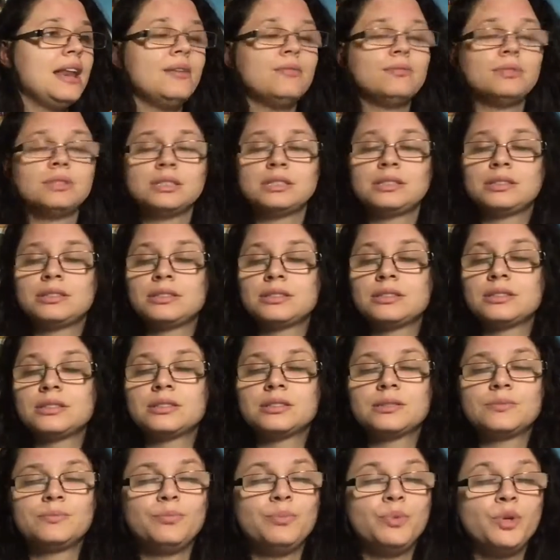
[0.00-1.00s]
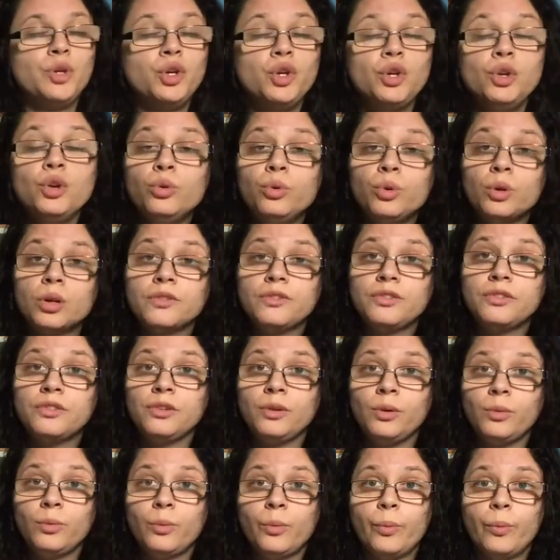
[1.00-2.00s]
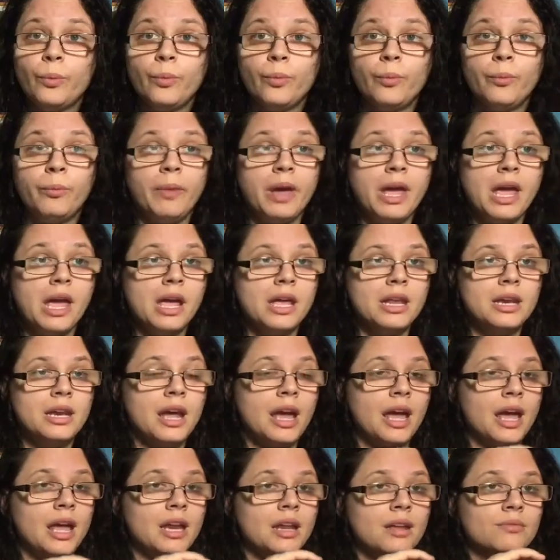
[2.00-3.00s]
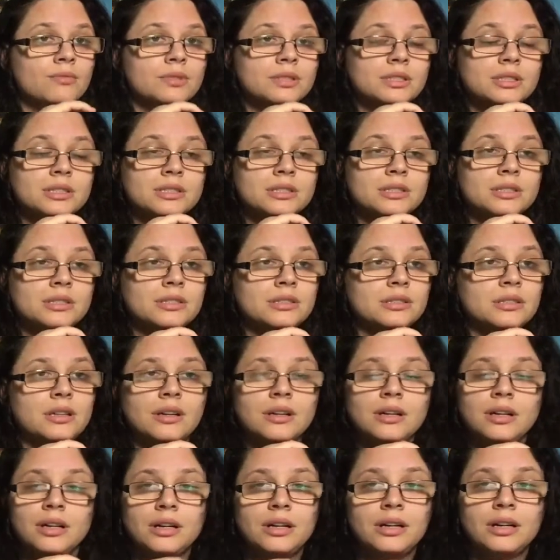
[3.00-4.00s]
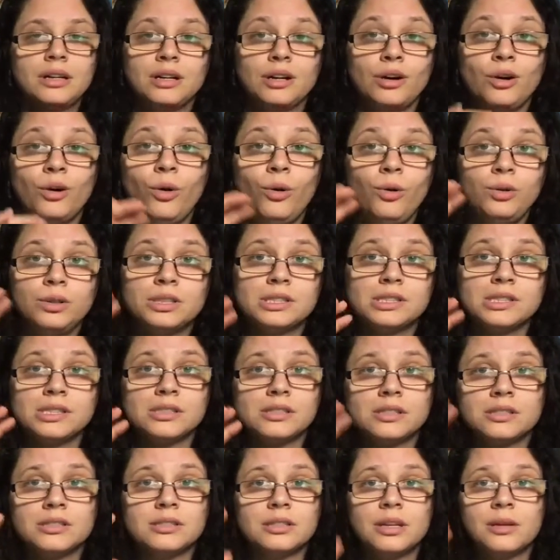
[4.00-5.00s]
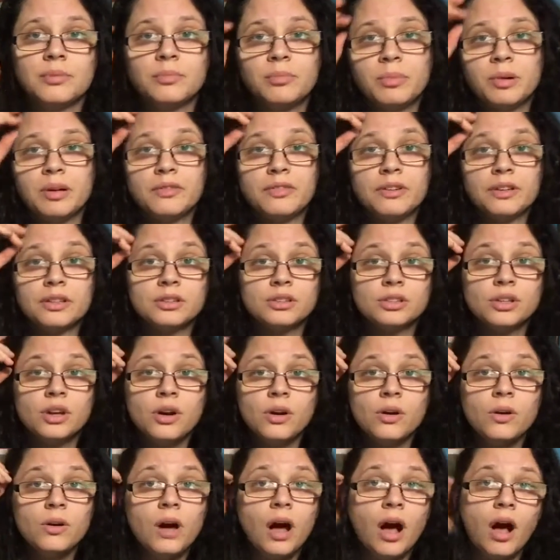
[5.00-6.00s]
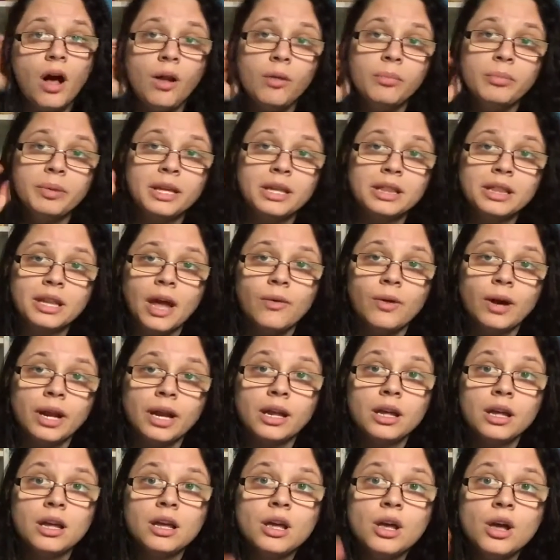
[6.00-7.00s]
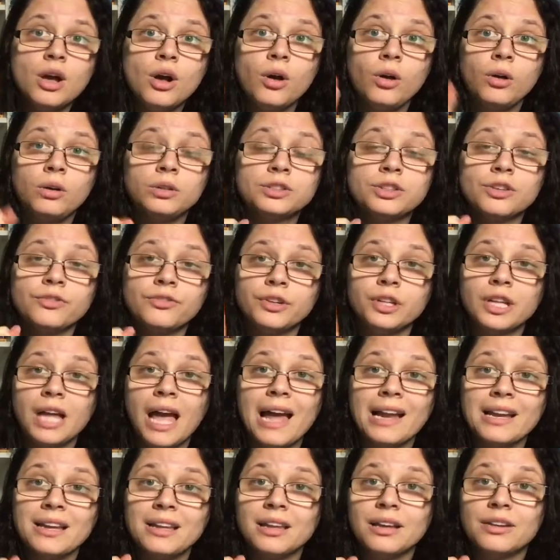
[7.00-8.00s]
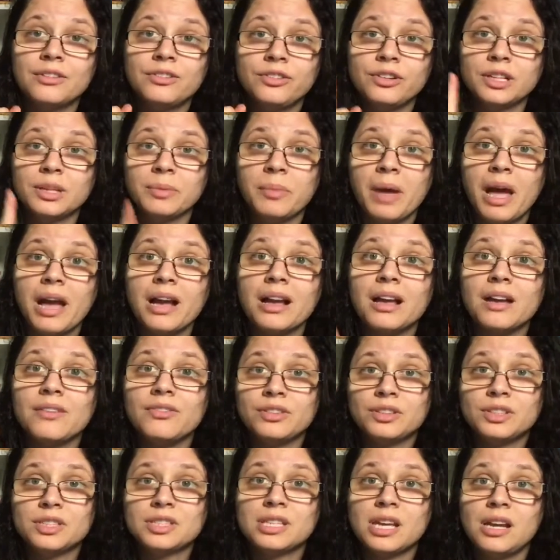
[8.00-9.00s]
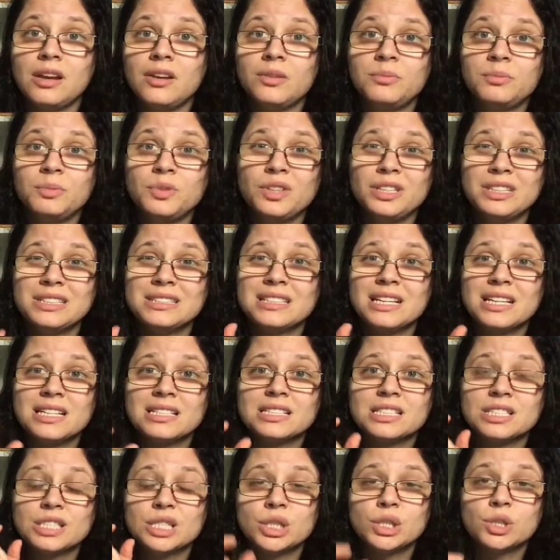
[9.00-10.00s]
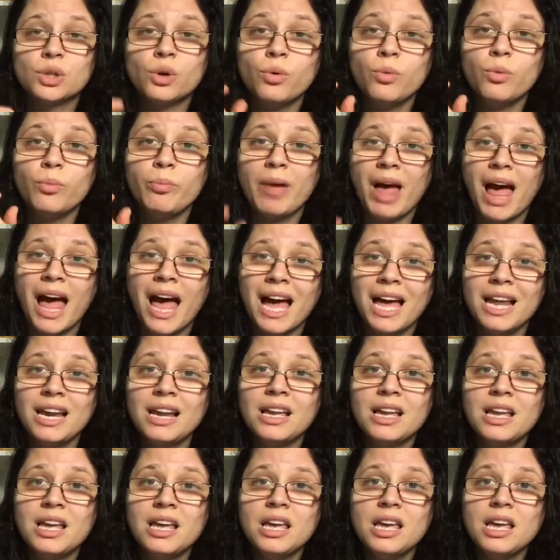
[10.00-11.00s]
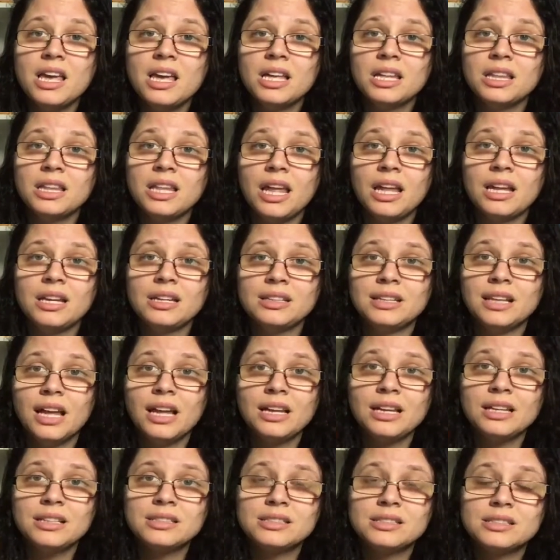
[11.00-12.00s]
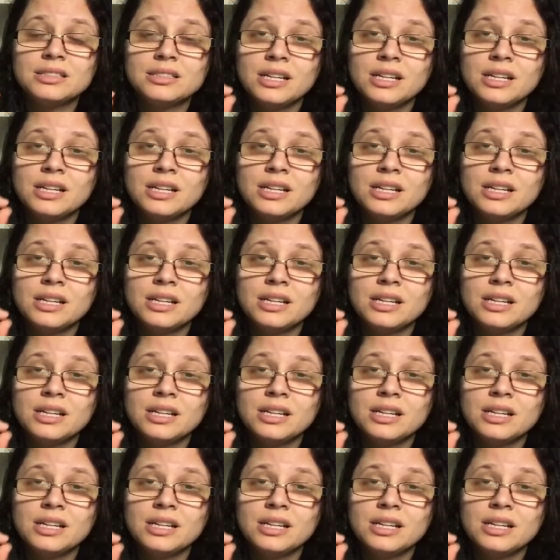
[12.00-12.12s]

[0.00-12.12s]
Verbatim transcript: and it was beautiful made, and it was, uh, all the seasons, they're perfect. So I'll pick that one. Also for the, for the manga, for the Sailor Moon, it gets so bad that not